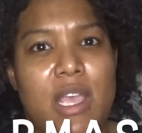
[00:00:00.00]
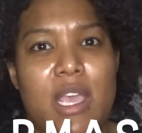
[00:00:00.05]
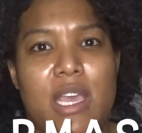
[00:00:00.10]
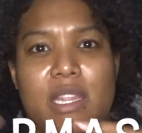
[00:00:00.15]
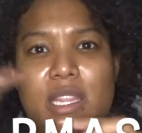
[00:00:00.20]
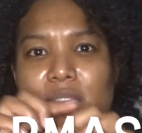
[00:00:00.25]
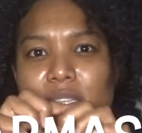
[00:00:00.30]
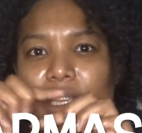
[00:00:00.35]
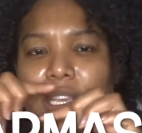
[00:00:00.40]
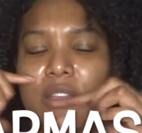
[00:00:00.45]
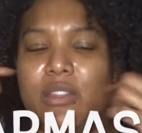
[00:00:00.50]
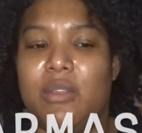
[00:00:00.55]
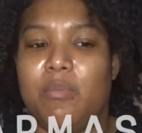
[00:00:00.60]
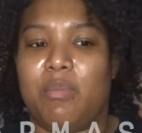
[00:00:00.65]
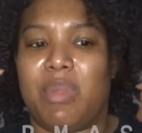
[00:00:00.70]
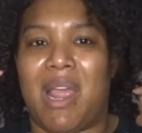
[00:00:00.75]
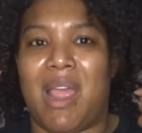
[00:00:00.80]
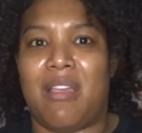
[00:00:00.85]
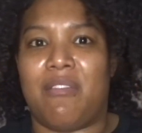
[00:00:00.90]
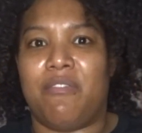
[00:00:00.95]
They sell the
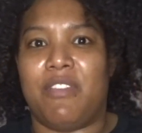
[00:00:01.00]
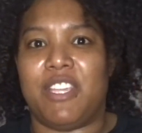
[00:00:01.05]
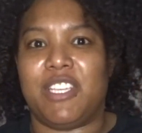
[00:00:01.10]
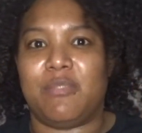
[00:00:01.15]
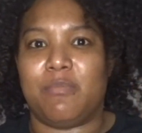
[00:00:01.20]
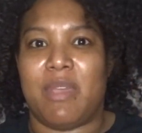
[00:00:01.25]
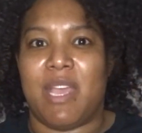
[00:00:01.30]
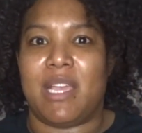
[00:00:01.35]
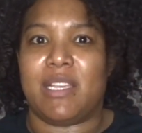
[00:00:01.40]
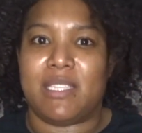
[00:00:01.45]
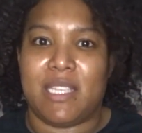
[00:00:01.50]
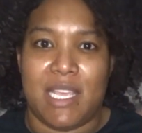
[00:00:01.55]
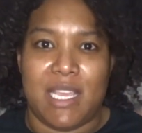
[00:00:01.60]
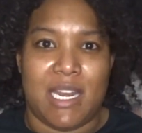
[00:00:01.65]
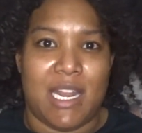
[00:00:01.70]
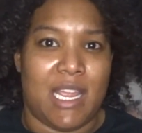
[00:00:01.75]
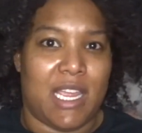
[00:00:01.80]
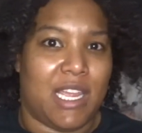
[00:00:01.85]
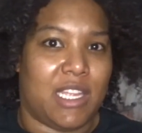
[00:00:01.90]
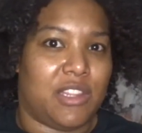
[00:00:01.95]
black face masks, and
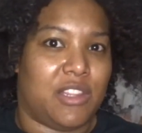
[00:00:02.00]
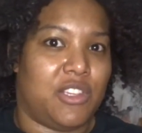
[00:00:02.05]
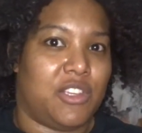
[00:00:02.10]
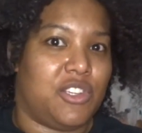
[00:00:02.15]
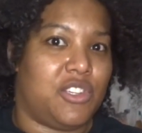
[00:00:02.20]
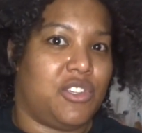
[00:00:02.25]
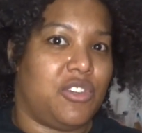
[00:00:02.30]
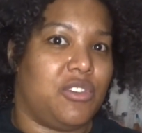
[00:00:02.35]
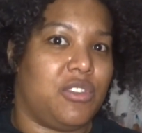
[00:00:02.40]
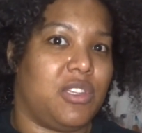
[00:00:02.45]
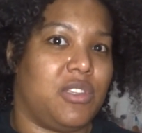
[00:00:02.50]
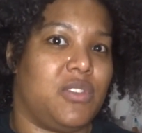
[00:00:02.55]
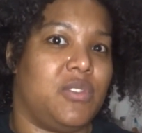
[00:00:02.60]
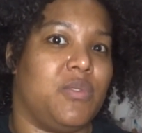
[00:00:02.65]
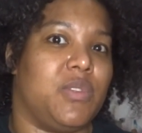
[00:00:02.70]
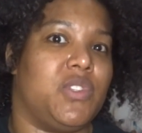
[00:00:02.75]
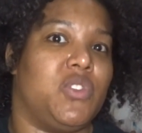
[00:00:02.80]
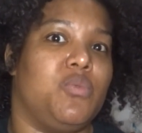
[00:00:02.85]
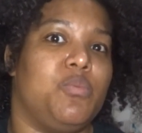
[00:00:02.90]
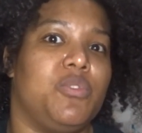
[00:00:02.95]
I got this shirt. So
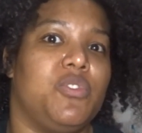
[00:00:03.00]
it's super,